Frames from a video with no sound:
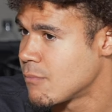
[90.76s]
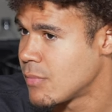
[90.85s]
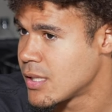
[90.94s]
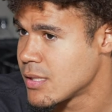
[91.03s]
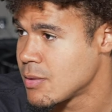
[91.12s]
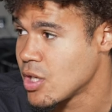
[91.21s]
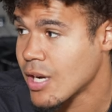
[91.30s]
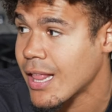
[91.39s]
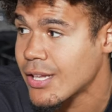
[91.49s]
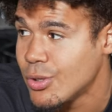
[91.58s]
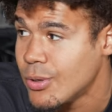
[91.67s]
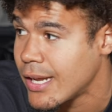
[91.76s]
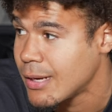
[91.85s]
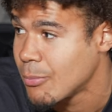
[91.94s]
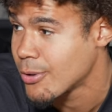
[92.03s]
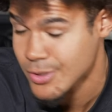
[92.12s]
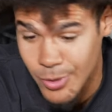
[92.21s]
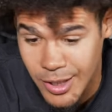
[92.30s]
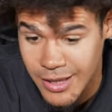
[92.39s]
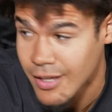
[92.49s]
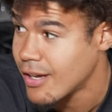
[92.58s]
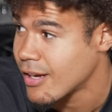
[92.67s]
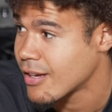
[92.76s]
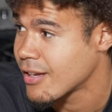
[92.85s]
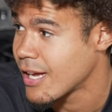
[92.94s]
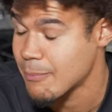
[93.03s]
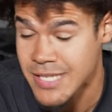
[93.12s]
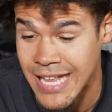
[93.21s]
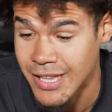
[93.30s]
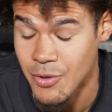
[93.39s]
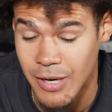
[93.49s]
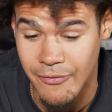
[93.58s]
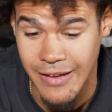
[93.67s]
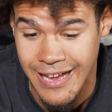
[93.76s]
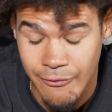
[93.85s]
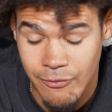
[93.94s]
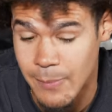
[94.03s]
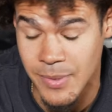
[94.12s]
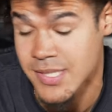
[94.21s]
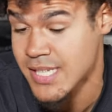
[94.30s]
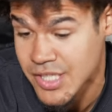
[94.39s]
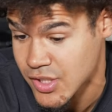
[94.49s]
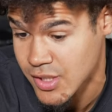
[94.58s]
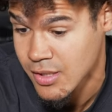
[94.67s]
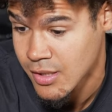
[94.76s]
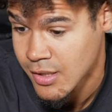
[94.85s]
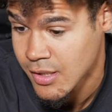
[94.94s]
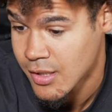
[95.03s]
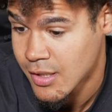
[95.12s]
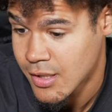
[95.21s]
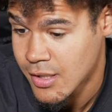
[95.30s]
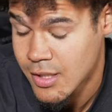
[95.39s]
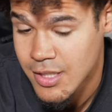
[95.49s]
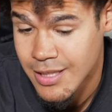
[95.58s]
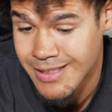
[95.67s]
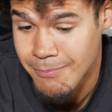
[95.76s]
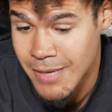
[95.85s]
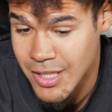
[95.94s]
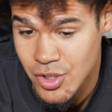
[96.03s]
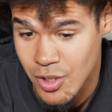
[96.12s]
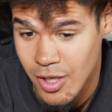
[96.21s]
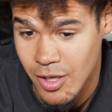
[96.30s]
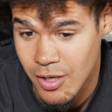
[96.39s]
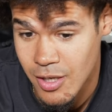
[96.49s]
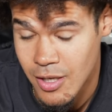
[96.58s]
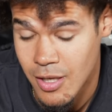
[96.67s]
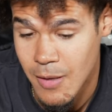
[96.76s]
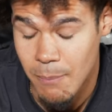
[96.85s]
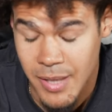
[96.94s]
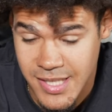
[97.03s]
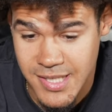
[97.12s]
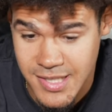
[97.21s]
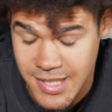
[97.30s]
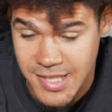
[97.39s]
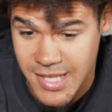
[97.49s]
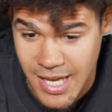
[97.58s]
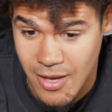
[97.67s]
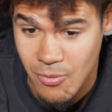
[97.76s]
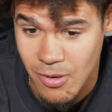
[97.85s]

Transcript: But you're not allowed to do that anymore. So good luck. I'm telling the ref every possession, make sure Pinson sits down.